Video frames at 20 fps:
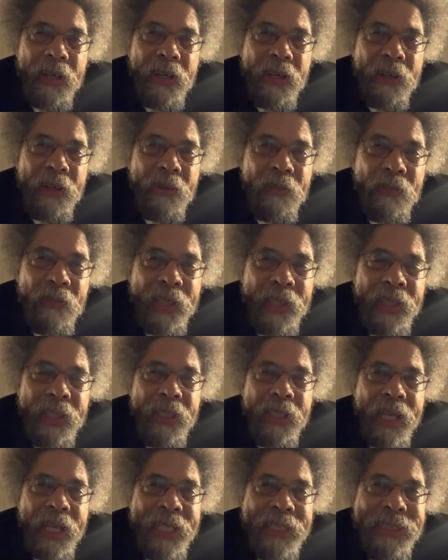
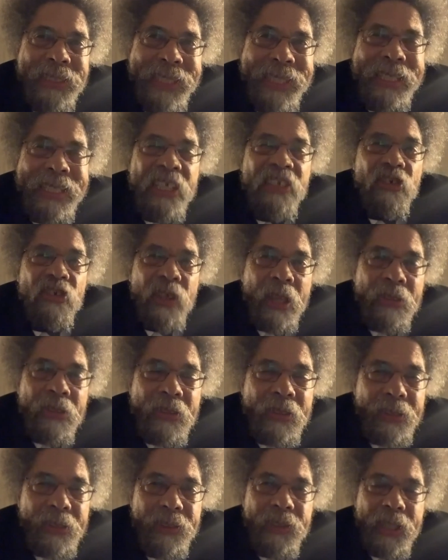recognize in each
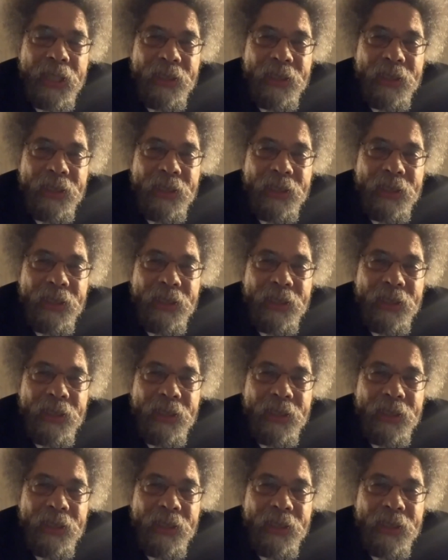other,